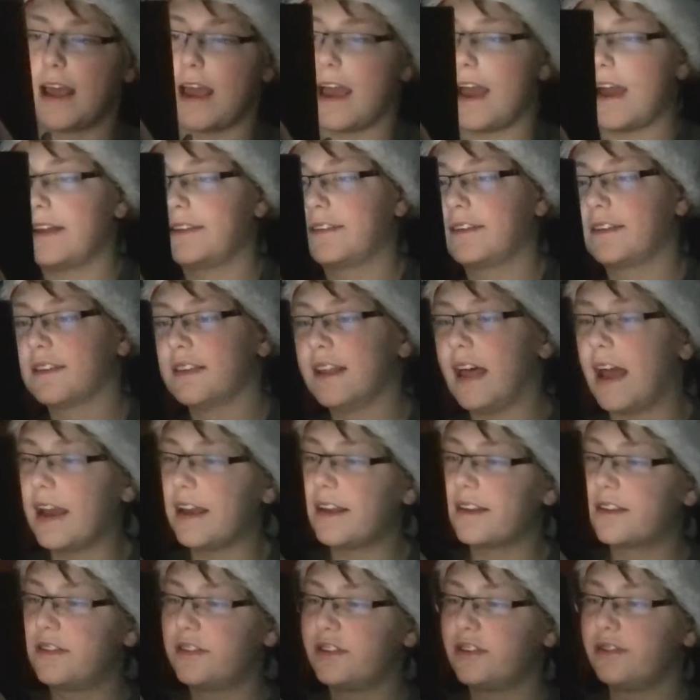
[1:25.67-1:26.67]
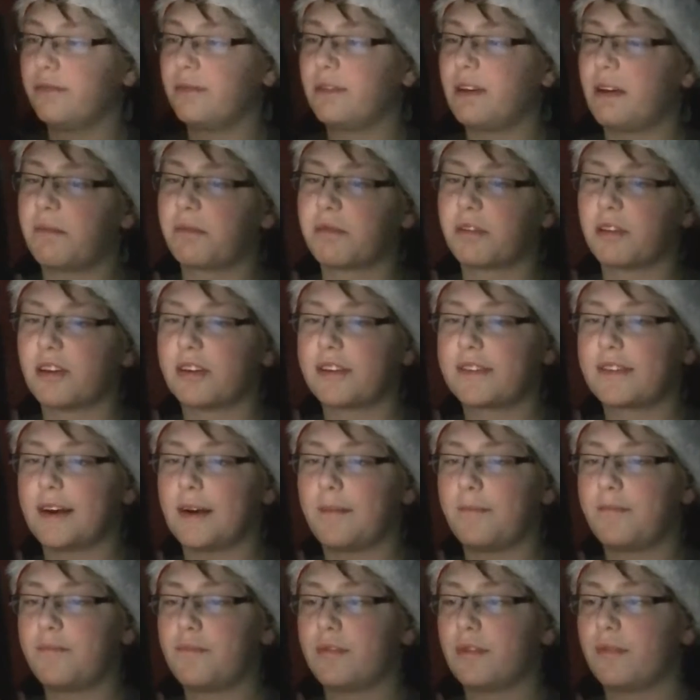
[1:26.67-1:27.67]
And the length she was able to look
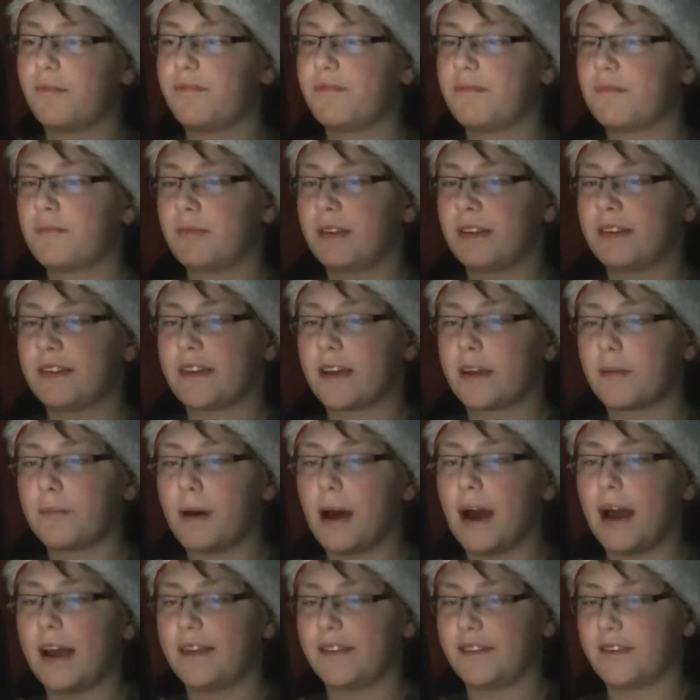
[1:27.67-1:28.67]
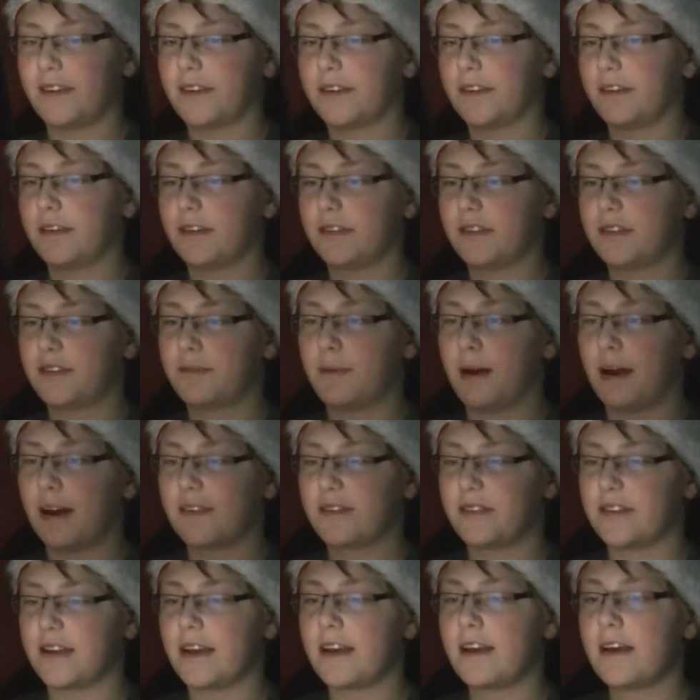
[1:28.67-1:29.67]
up with dim eyes and a smile,
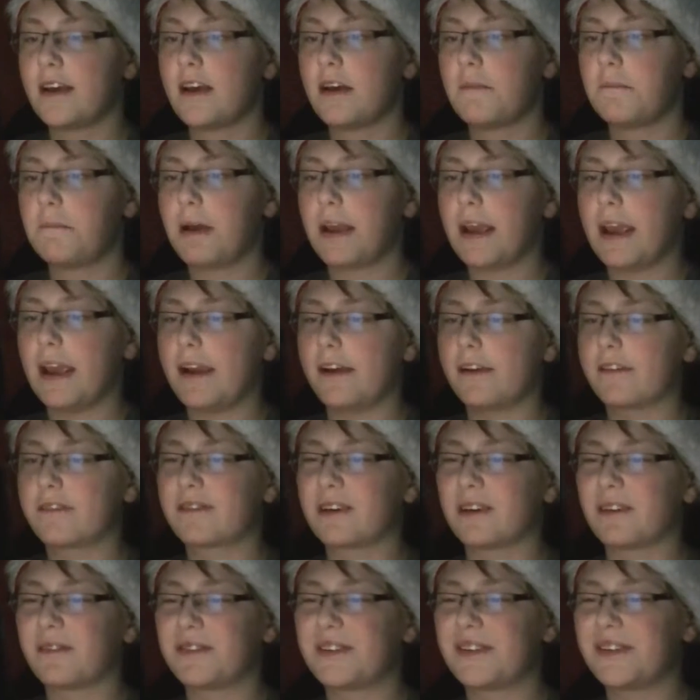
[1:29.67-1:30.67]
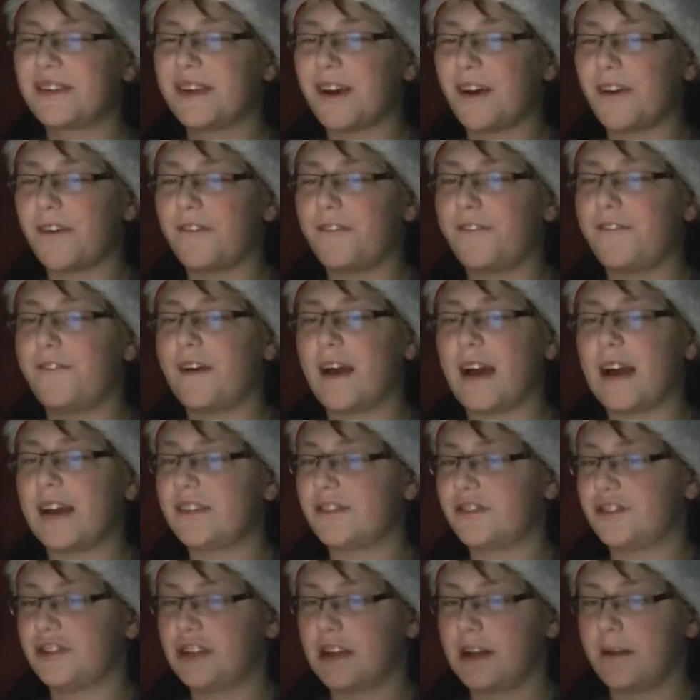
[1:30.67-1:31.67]
say, "My hair grows so
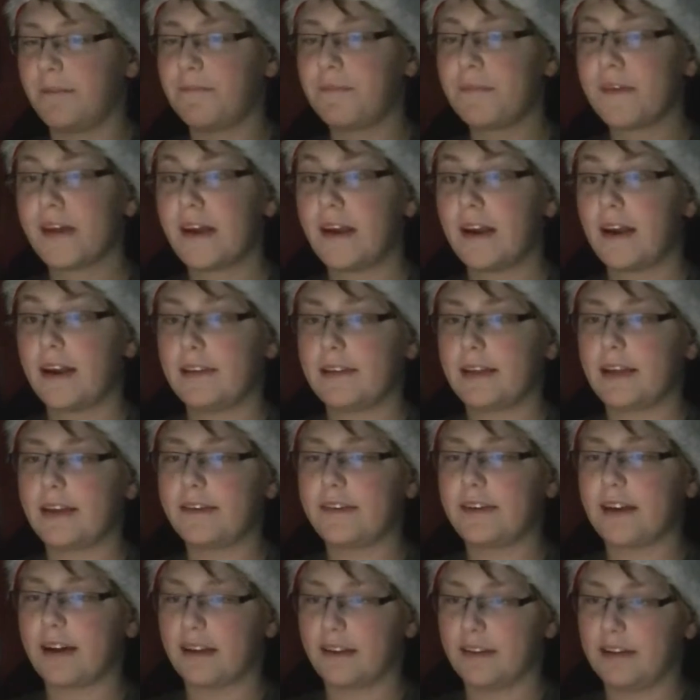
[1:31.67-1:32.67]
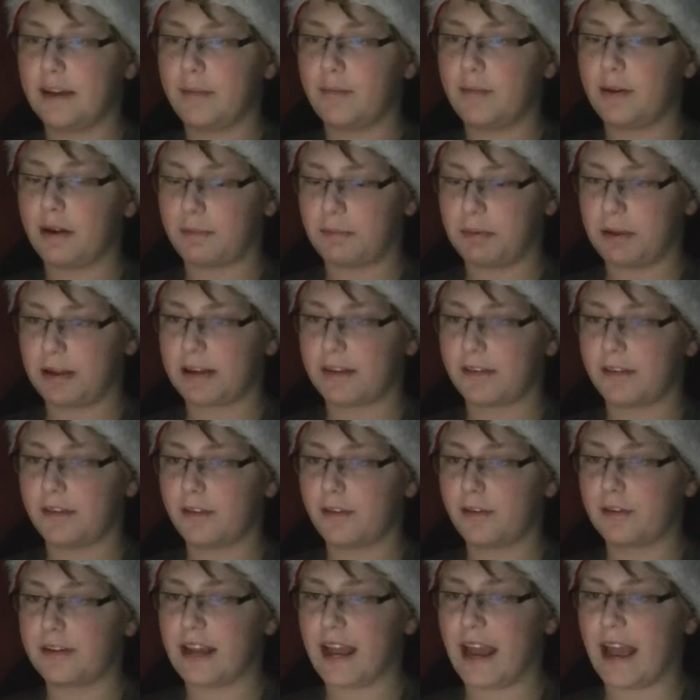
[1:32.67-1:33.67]
fast, Jim." Then Dell leaped up like a
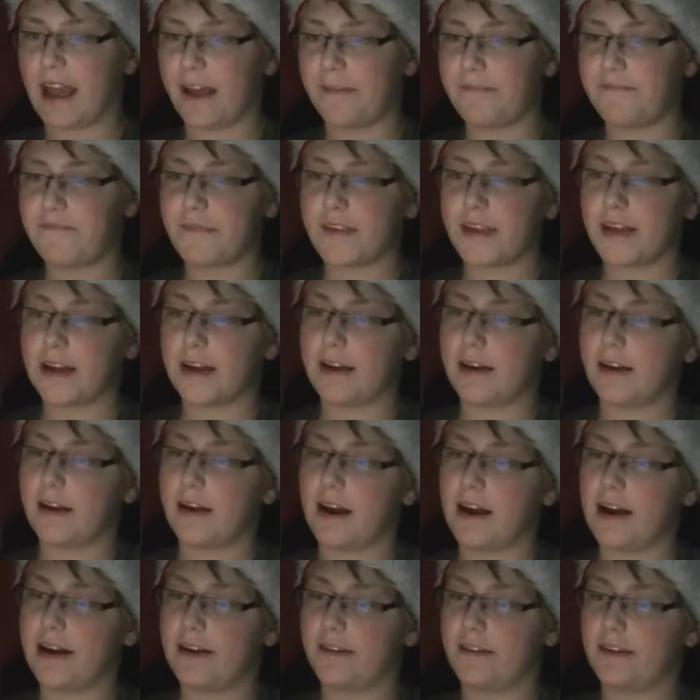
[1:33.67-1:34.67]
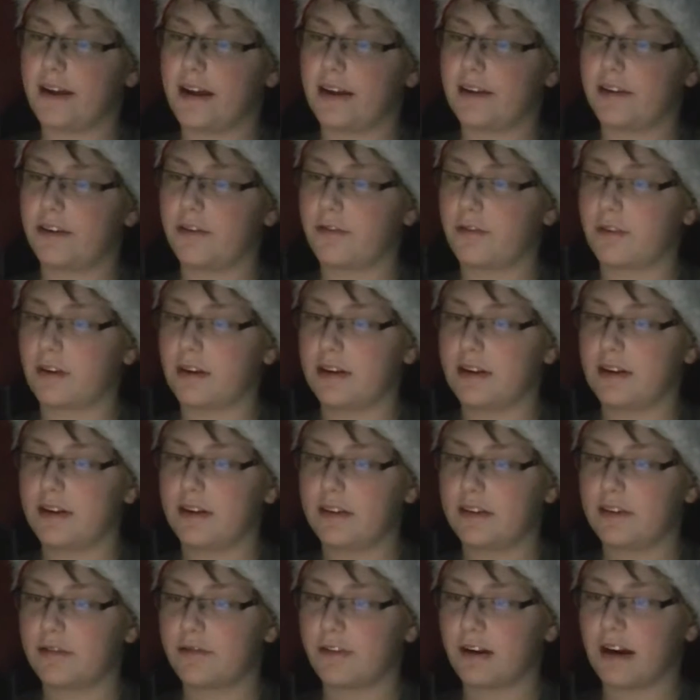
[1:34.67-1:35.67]
little cat and
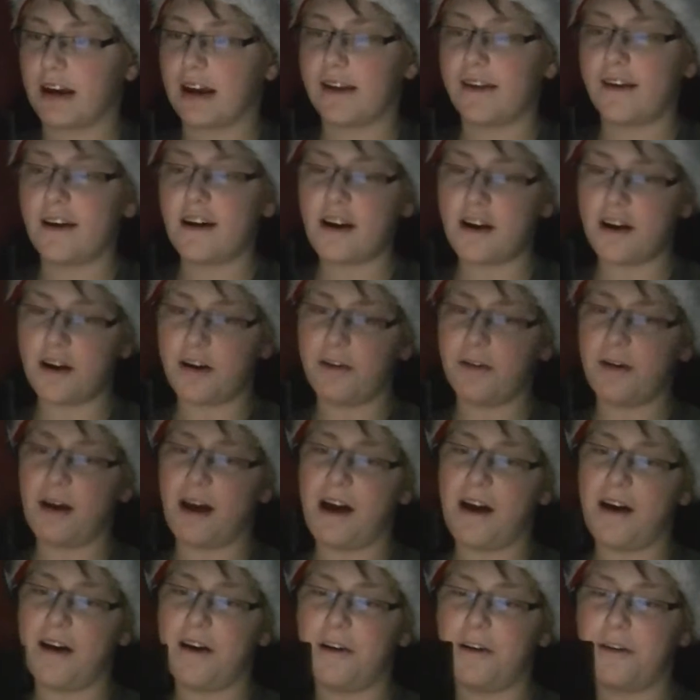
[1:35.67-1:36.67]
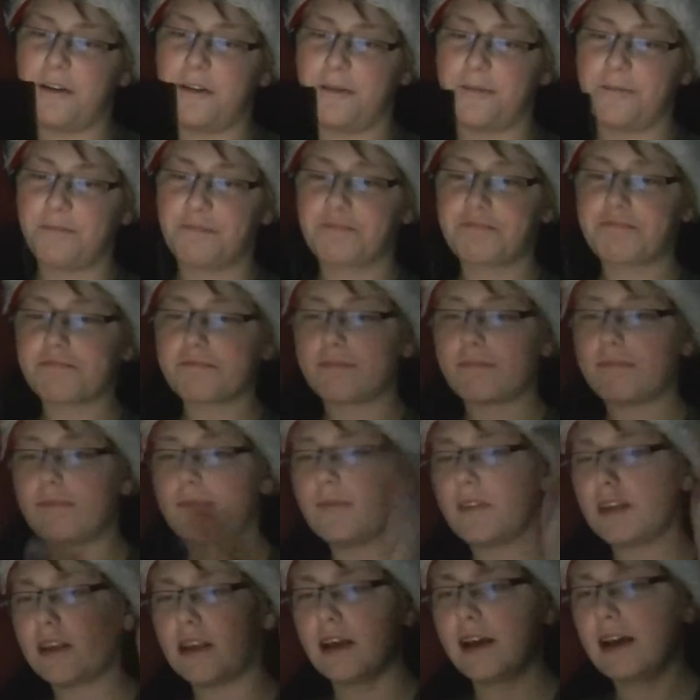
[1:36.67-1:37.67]
cried, "Oh, oh!"
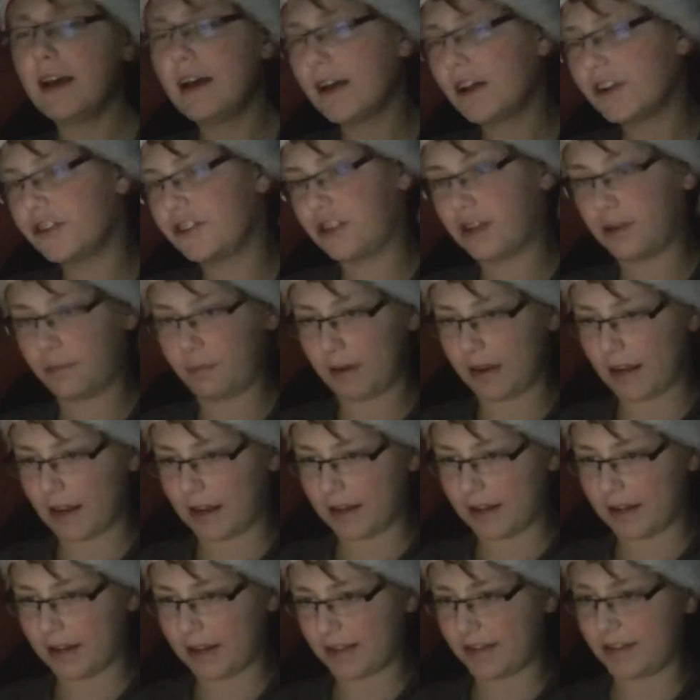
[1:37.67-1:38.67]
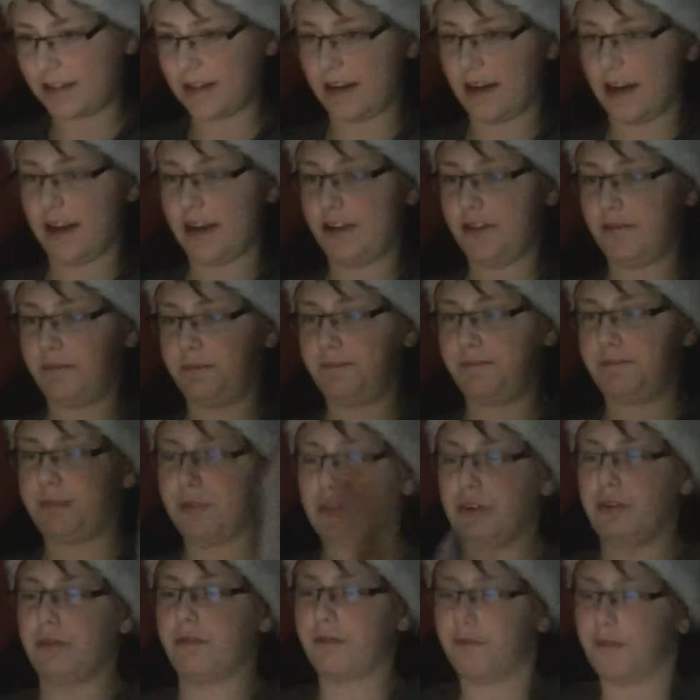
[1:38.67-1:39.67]
Jim and I had seen his
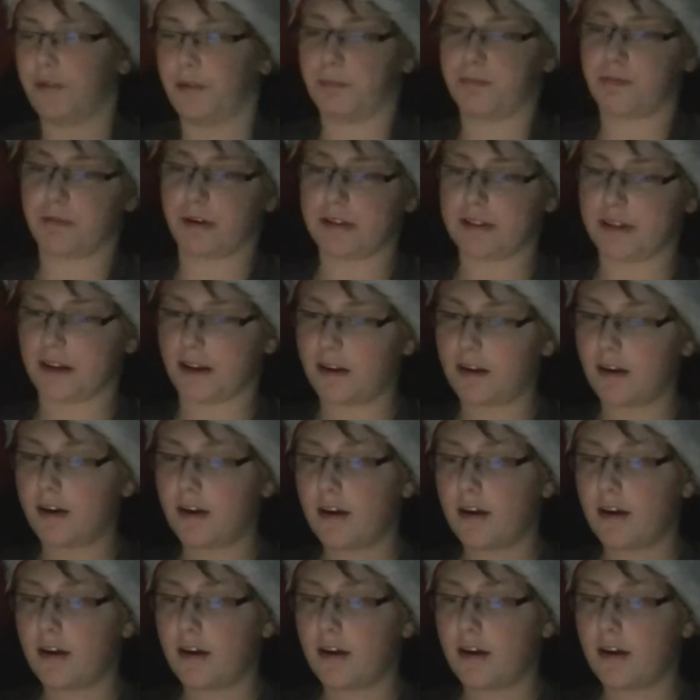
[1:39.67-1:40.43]
beautiful present.